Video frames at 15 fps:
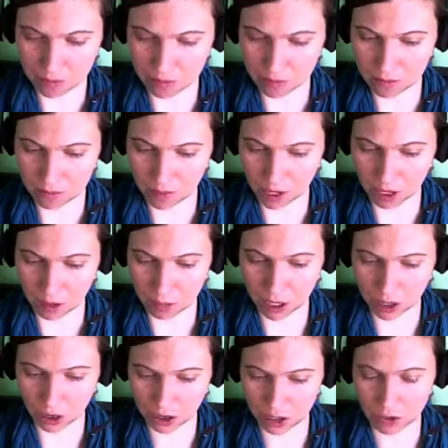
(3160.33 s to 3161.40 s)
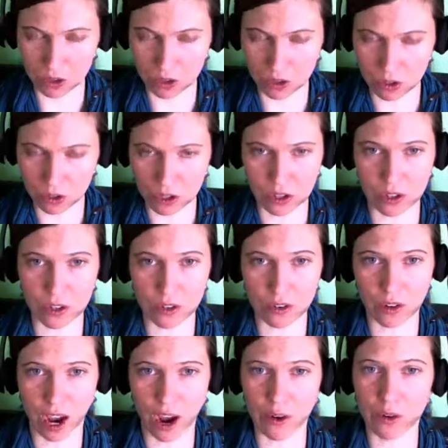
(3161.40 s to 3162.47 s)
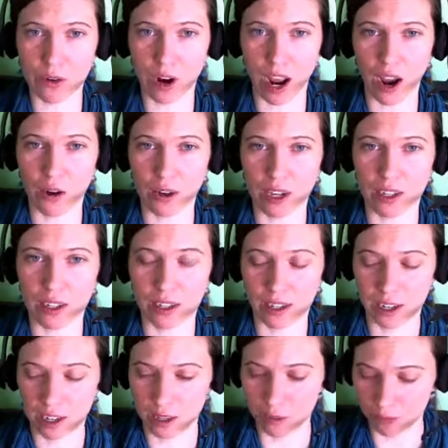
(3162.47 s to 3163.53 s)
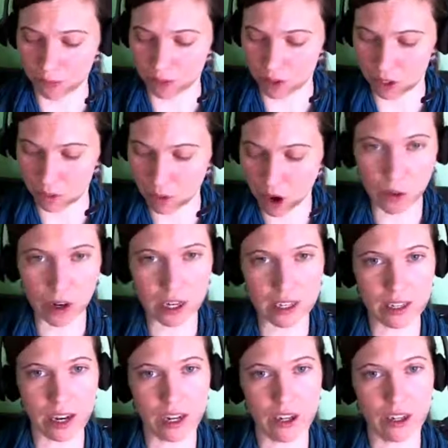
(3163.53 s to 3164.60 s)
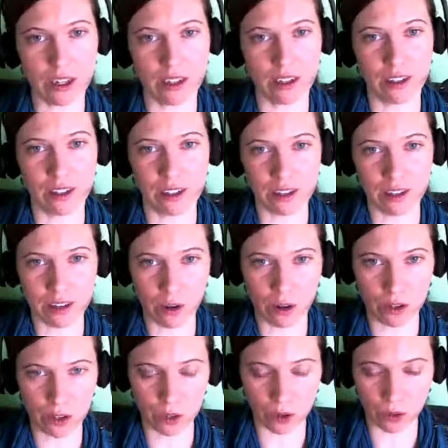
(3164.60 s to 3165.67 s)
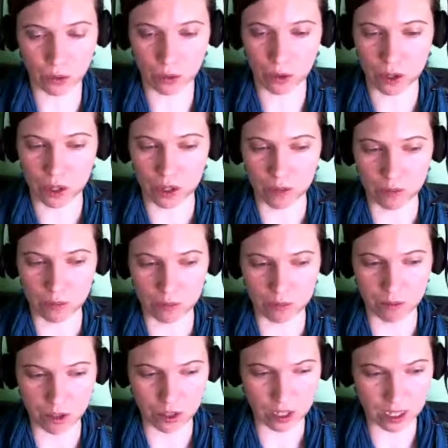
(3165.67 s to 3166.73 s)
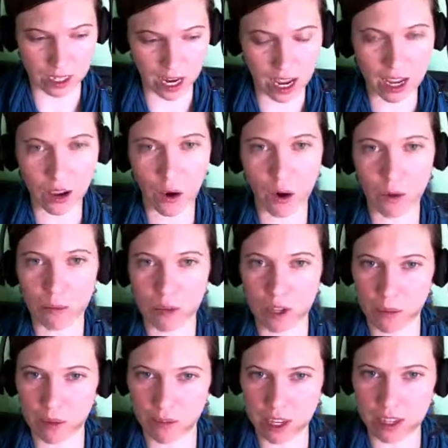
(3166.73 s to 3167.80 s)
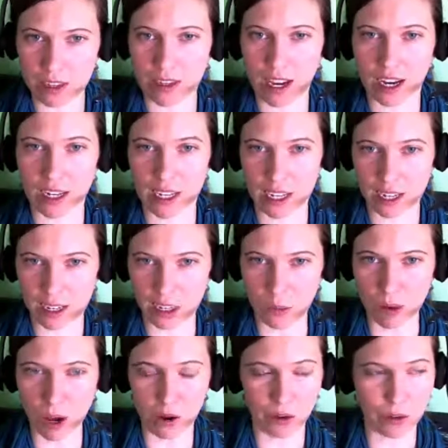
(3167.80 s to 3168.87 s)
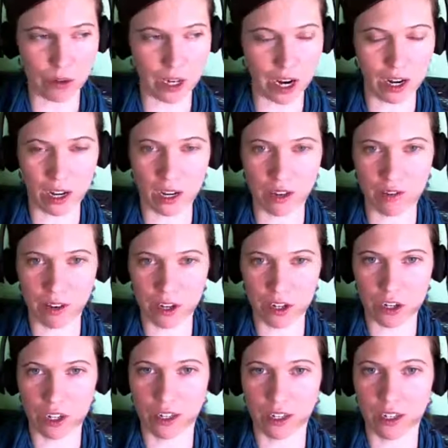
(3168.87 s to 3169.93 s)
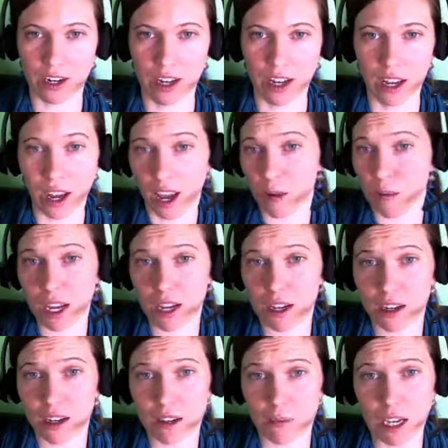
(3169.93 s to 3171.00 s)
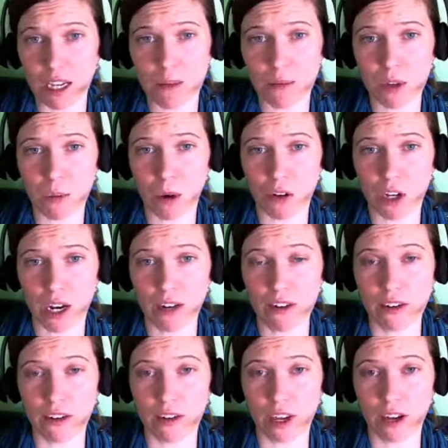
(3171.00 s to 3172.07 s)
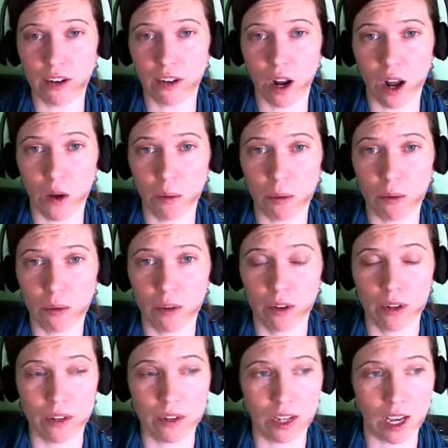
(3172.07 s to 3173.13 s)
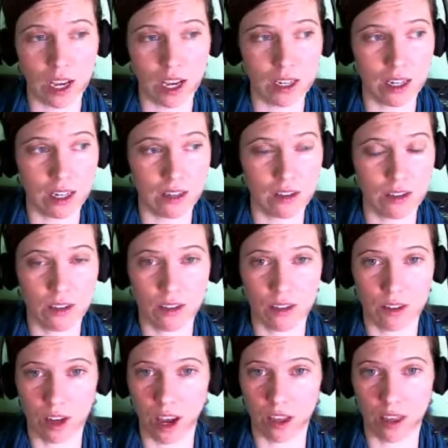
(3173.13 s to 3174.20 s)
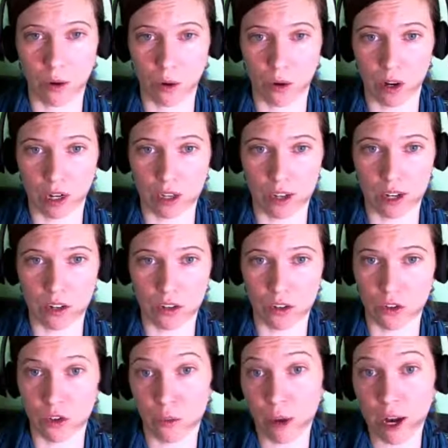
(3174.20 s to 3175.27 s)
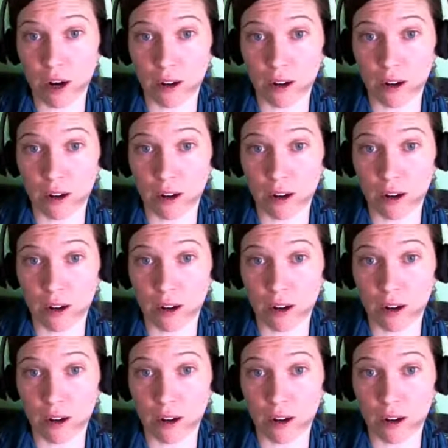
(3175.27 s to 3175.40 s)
but also just how can smaller organizations also just take home some of these ideas about creating innovation and make some small changes that could help scientists at their organizations do better?